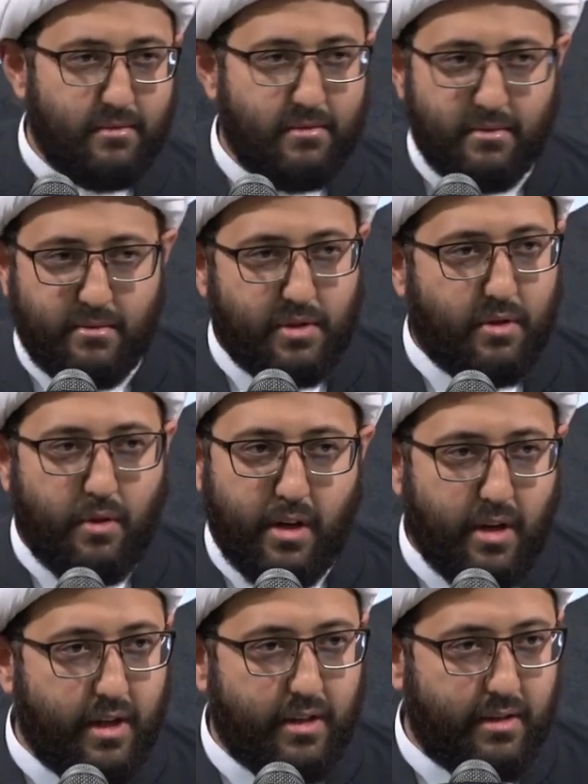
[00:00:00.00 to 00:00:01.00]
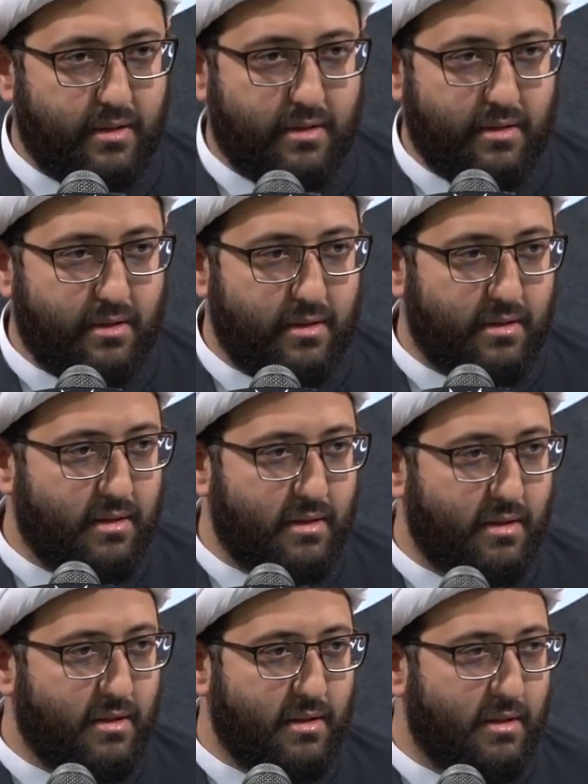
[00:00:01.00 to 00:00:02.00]
What's going on?
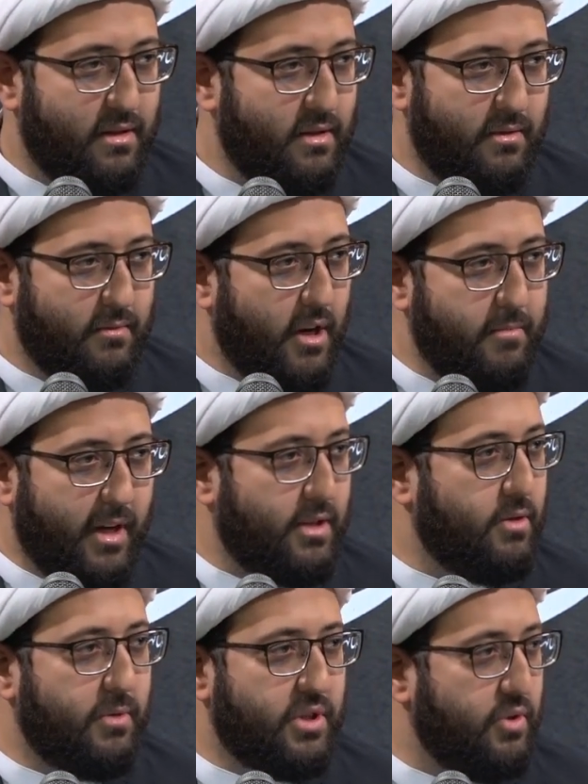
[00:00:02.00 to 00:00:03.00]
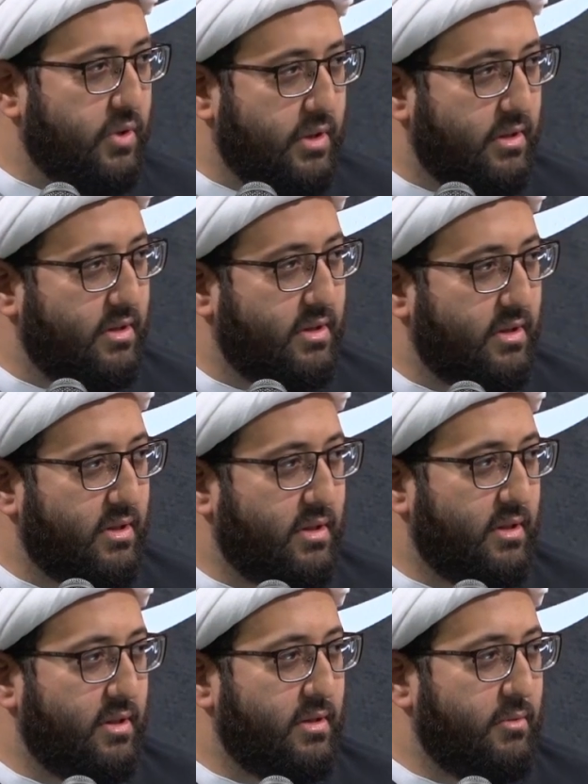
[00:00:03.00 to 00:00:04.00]
Why are you making so much noise?
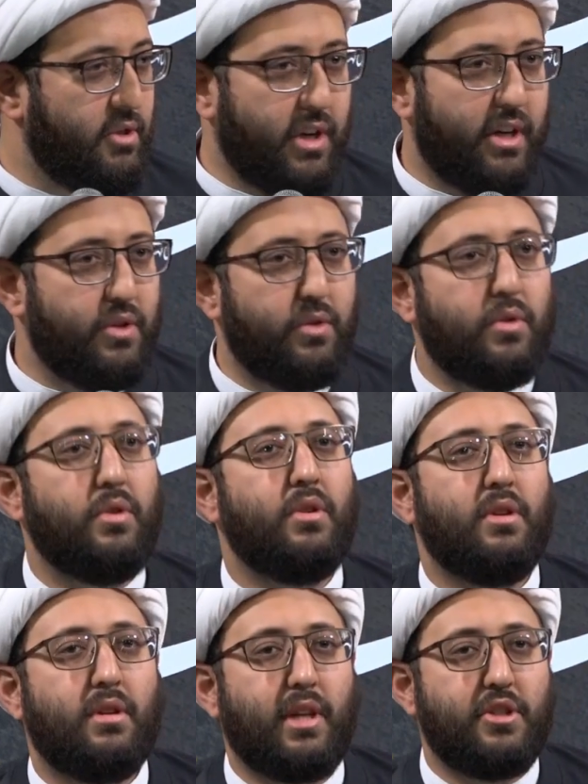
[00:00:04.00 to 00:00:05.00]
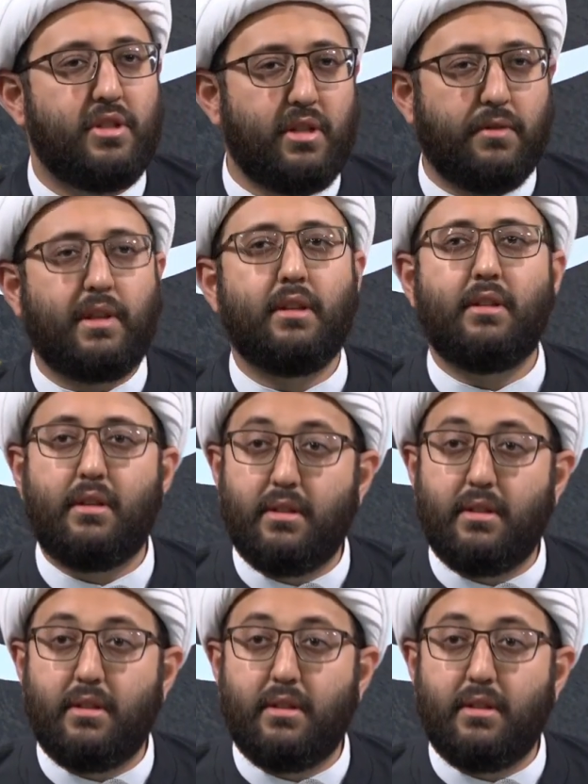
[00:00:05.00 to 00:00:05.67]
What are you trying to do? Get yourself killed?